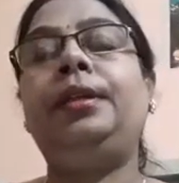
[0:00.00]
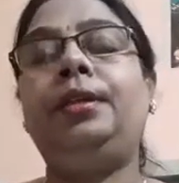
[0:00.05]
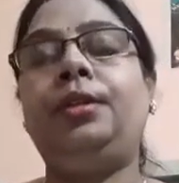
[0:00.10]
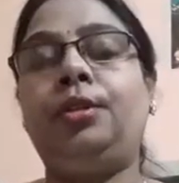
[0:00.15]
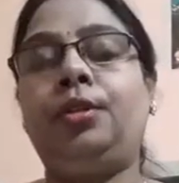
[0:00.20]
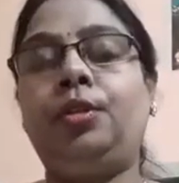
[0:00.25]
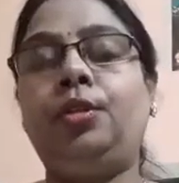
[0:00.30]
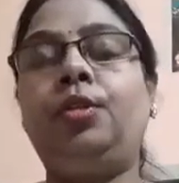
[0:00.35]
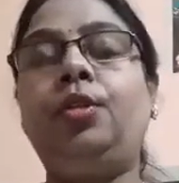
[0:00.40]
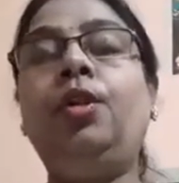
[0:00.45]

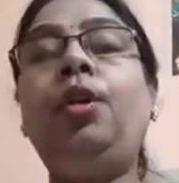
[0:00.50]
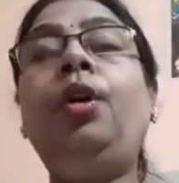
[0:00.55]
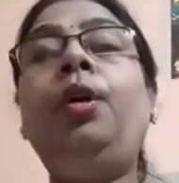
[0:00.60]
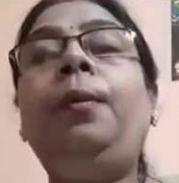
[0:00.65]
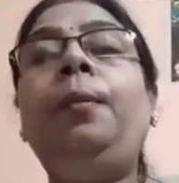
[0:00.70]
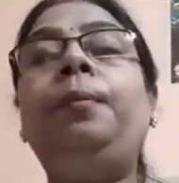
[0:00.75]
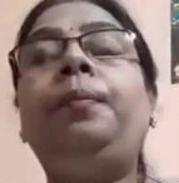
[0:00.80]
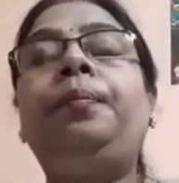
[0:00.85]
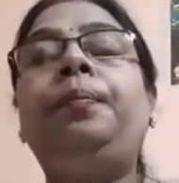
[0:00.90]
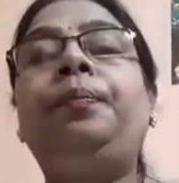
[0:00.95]

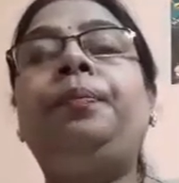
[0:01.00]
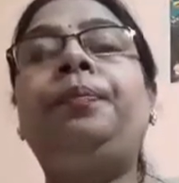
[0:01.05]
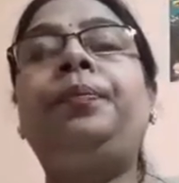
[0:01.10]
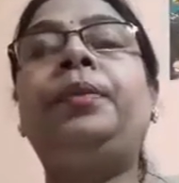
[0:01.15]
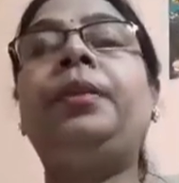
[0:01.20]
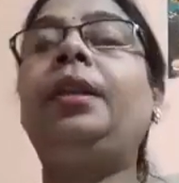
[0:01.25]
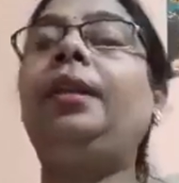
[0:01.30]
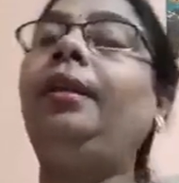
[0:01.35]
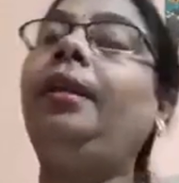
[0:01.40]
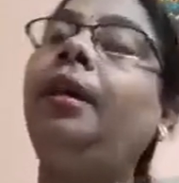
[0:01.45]
So,
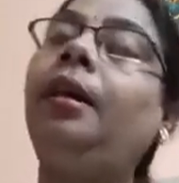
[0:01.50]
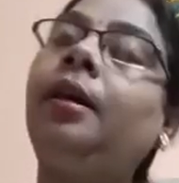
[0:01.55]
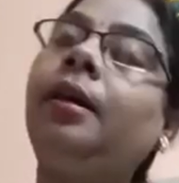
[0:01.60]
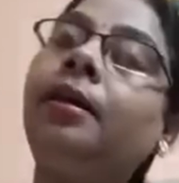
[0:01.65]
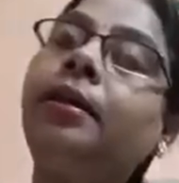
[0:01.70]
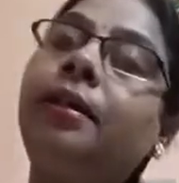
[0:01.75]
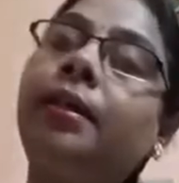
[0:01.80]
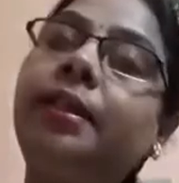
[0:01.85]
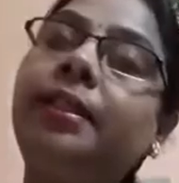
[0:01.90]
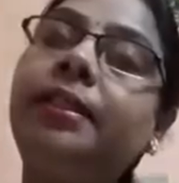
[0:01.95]

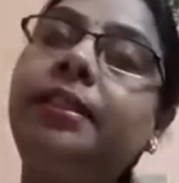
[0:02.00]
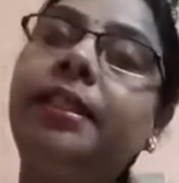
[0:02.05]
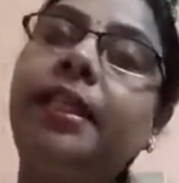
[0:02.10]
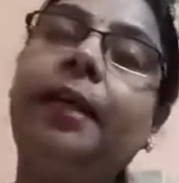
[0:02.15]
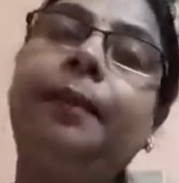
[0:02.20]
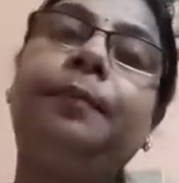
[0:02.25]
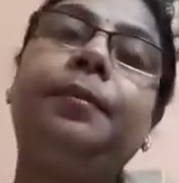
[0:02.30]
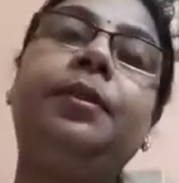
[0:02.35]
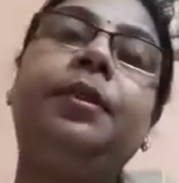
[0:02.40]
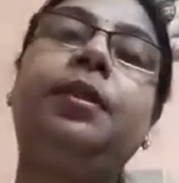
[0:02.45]
learn the
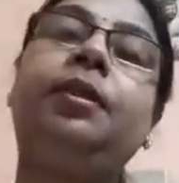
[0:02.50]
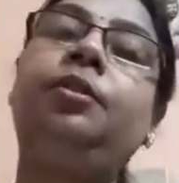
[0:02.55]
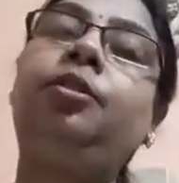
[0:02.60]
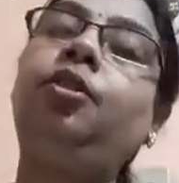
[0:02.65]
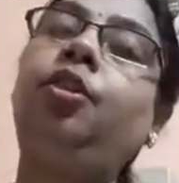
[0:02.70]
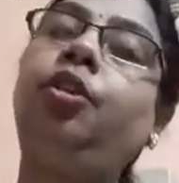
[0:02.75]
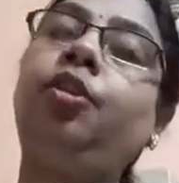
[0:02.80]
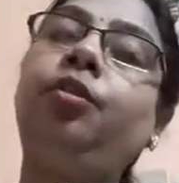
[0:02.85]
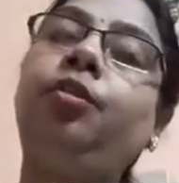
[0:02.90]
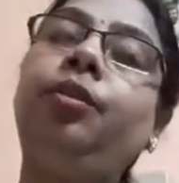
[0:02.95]
chapter
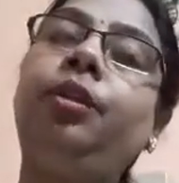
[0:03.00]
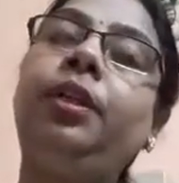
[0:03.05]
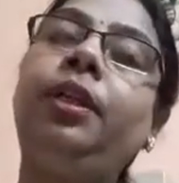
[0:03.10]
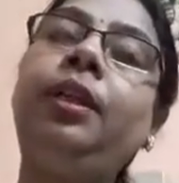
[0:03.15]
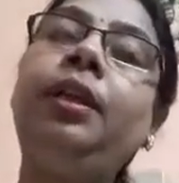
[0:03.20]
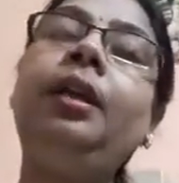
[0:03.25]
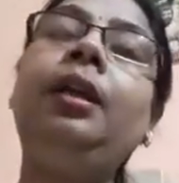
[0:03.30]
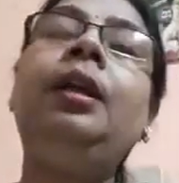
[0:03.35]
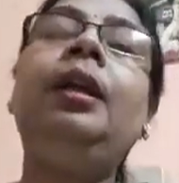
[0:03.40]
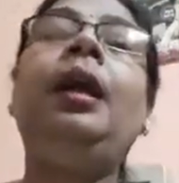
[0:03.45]

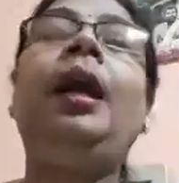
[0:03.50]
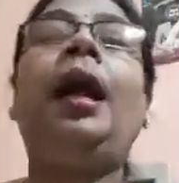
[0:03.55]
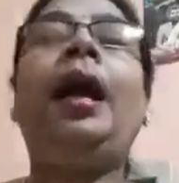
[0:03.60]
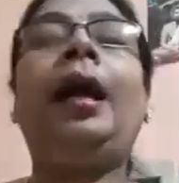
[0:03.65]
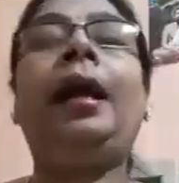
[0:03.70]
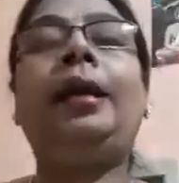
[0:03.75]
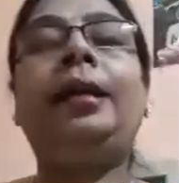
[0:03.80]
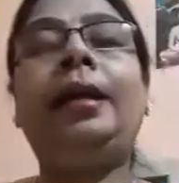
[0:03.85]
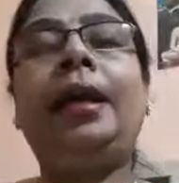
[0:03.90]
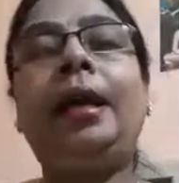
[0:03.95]
thoroughly
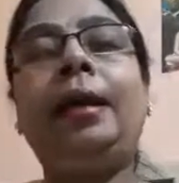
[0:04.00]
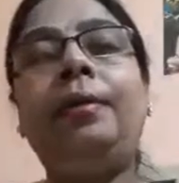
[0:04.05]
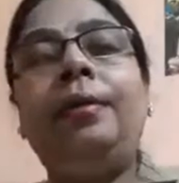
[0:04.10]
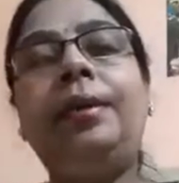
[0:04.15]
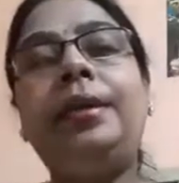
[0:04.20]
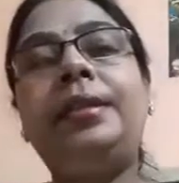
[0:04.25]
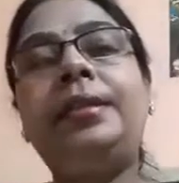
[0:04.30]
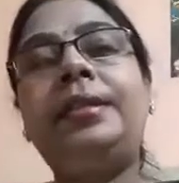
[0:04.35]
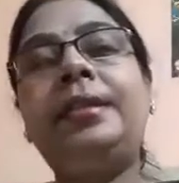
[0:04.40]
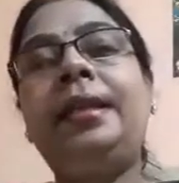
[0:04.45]
and I
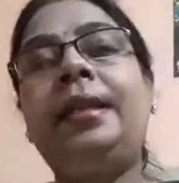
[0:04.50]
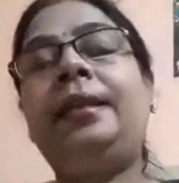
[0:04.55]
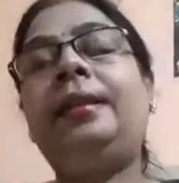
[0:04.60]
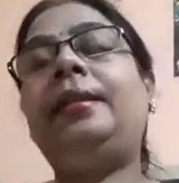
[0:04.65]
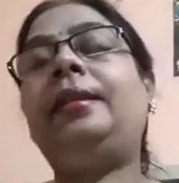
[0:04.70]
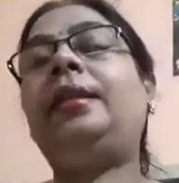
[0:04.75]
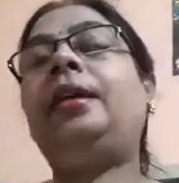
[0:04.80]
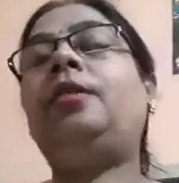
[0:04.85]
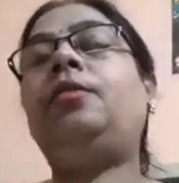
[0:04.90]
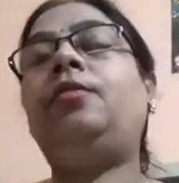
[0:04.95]
will
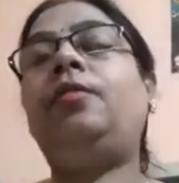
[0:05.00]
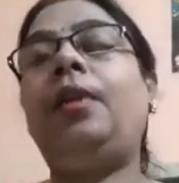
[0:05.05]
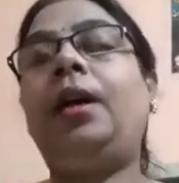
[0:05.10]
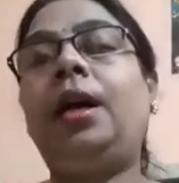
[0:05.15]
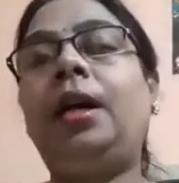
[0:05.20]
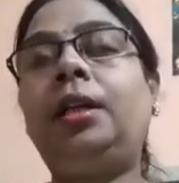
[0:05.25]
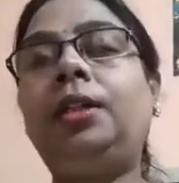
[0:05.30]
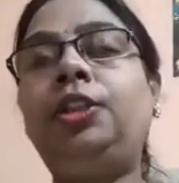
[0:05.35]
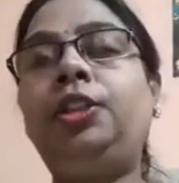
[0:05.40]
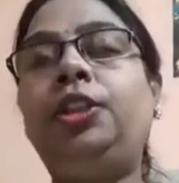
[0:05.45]
send the
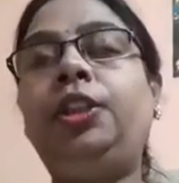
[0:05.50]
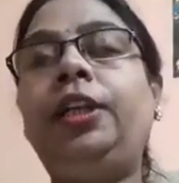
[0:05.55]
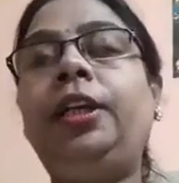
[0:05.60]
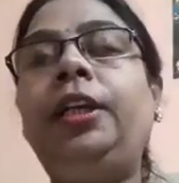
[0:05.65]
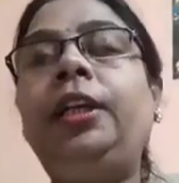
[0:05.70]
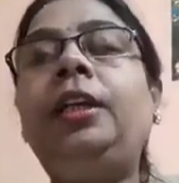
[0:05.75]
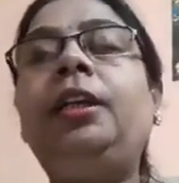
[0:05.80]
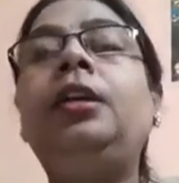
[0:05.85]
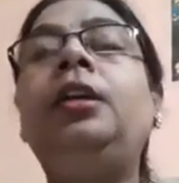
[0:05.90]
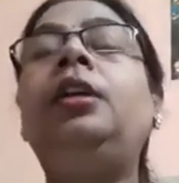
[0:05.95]

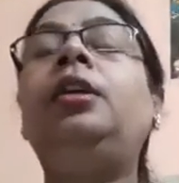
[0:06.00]
worksheet.